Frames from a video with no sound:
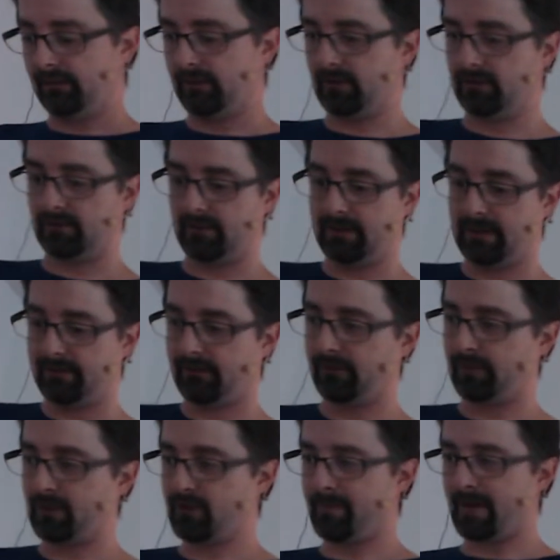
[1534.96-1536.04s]
So let's
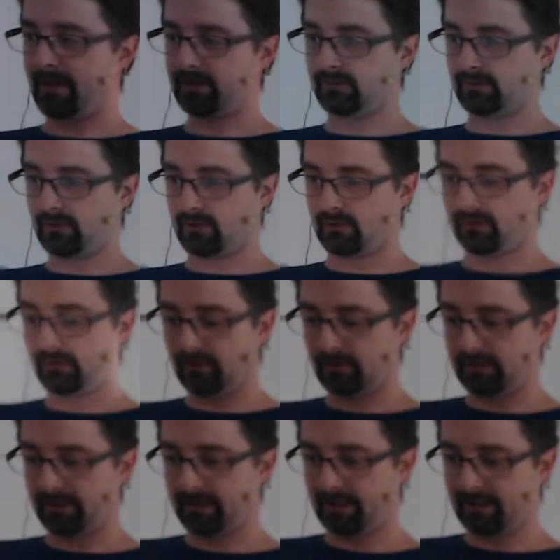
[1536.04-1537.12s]
switch back to the
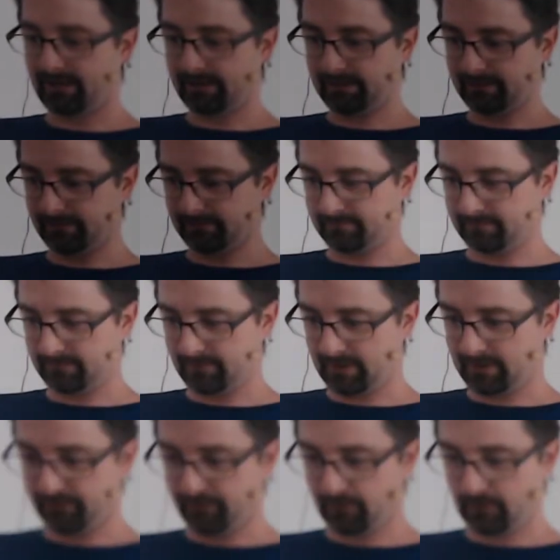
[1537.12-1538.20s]
console again
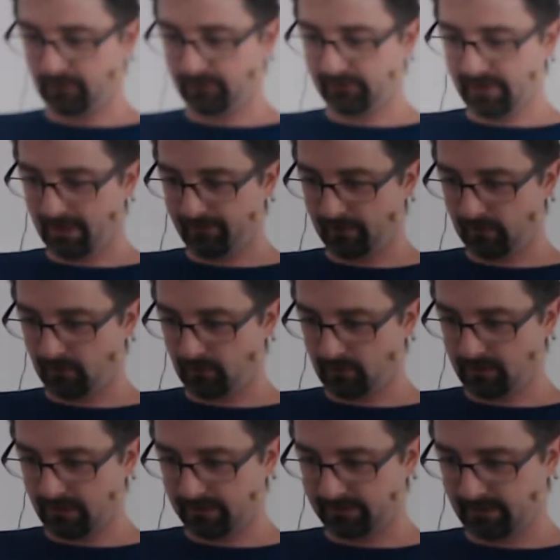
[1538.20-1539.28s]
and first have a
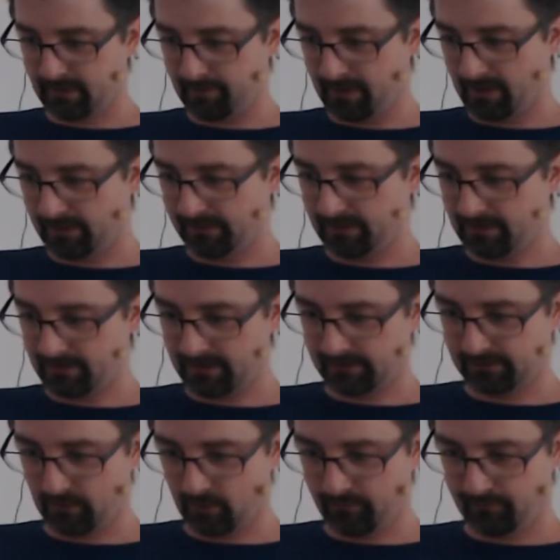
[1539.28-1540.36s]
look at Kibana,
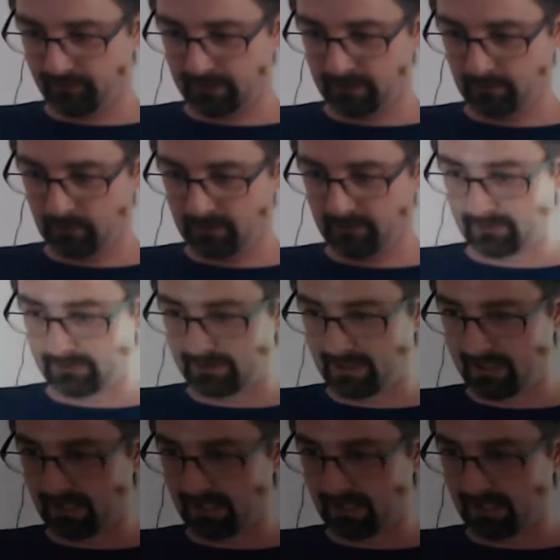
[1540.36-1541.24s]
and hopefully we'll